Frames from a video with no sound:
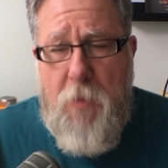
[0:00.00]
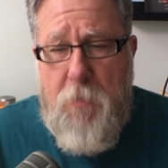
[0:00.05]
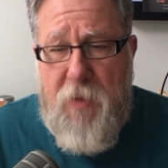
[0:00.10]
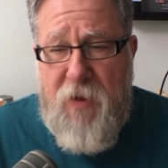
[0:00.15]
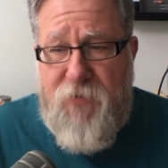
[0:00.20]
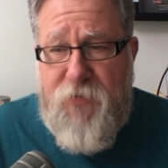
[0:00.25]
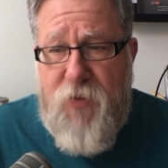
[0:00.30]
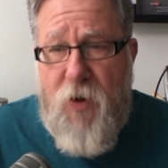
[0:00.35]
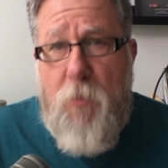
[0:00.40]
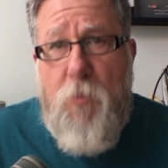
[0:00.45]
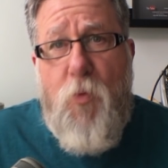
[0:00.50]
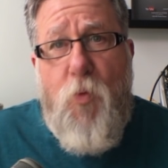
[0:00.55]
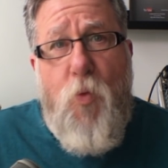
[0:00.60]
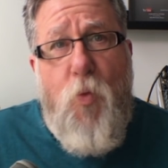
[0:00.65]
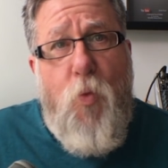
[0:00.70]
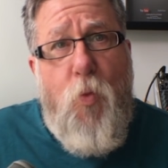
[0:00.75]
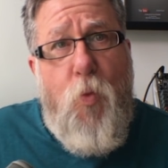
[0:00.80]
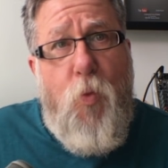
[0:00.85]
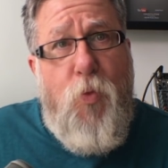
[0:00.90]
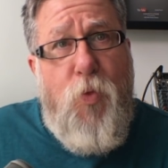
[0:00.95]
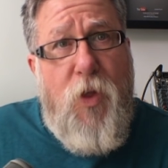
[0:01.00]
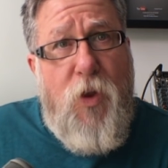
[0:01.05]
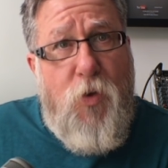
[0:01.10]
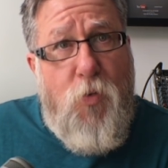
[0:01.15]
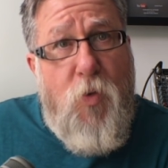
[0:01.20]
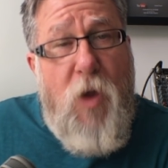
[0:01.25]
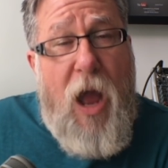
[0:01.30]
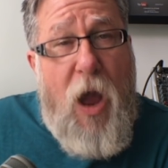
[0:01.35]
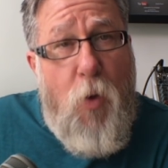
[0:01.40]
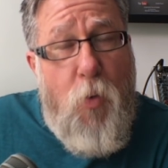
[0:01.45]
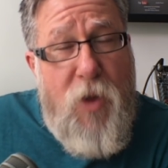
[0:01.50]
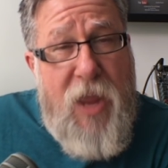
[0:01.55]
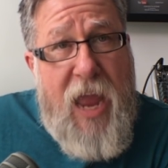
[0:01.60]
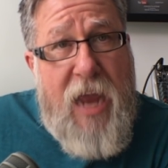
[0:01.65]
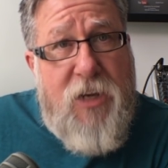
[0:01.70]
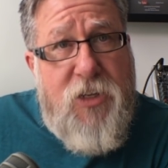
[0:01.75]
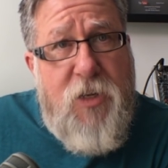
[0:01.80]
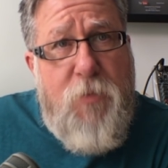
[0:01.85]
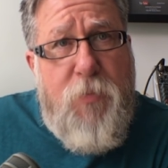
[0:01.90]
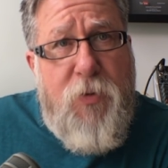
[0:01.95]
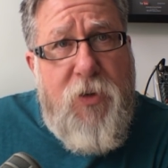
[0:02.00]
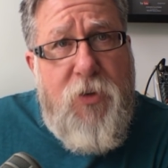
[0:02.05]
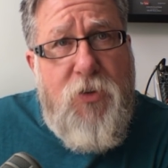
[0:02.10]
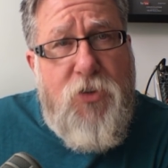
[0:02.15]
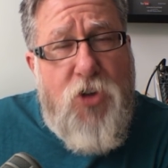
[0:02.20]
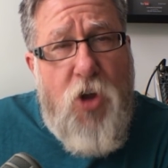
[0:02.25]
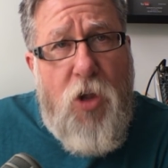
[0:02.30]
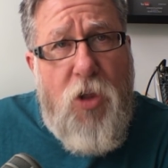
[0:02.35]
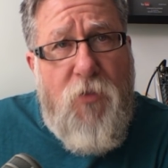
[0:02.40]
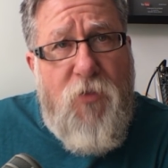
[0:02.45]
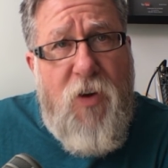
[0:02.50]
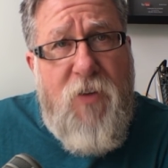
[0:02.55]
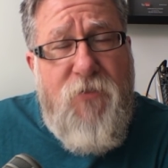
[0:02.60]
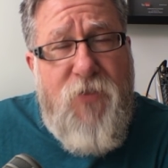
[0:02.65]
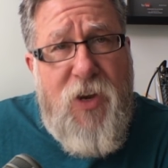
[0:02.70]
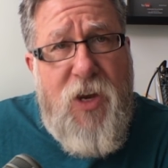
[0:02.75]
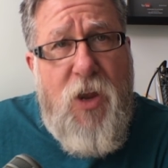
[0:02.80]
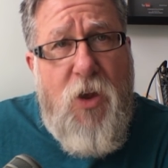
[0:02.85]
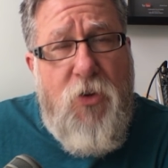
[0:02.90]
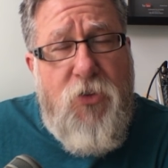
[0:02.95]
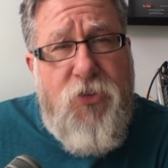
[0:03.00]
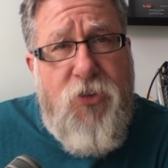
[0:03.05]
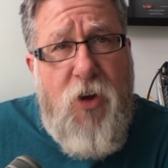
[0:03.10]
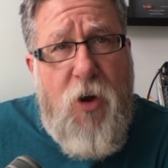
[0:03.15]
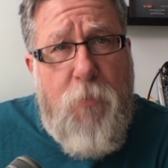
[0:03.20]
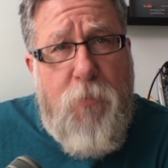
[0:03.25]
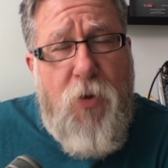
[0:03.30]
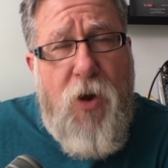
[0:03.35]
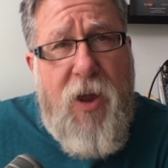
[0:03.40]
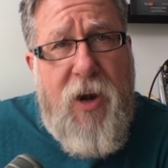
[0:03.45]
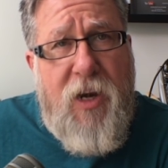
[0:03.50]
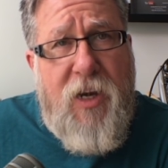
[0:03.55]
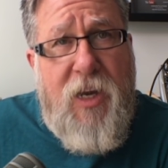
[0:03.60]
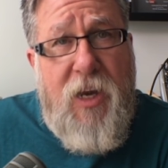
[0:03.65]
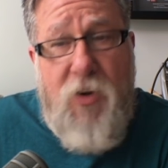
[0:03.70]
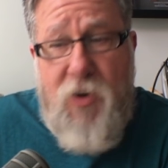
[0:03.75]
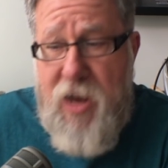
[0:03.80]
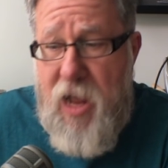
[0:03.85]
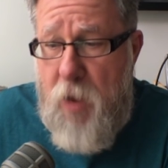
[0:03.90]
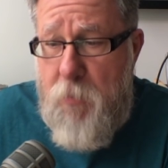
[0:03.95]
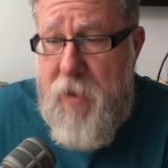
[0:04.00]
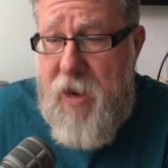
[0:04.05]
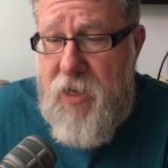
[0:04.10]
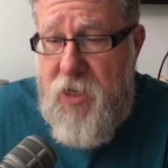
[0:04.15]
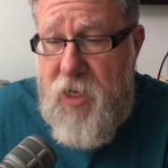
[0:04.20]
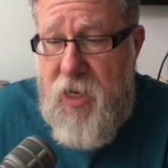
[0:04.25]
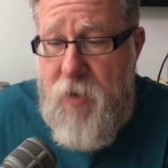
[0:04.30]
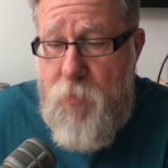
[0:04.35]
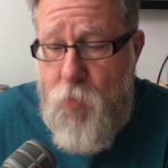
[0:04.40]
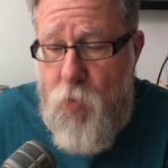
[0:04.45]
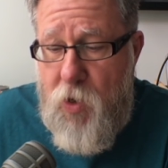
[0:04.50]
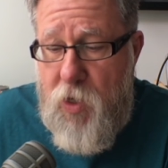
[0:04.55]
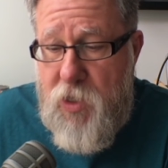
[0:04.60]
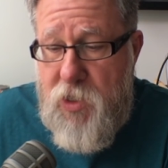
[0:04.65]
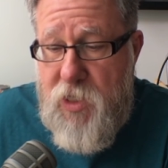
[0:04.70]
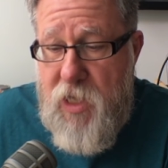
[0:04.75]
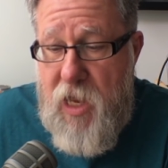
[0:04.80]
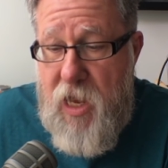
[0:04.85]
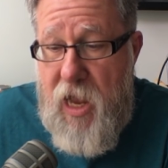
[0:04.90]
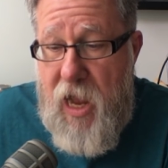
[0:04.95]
but from the how we actually produce all of our videos and our product here and how my team works.